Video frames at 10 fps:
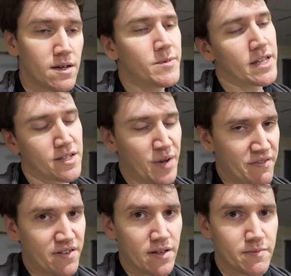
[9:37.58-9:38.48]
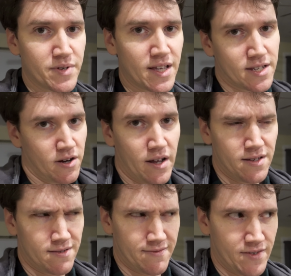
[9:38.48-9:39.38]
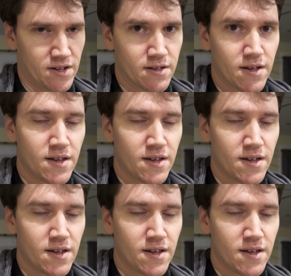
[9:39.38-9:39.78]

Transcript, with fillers: I mean, that's my fault, but that's all right. It's fine.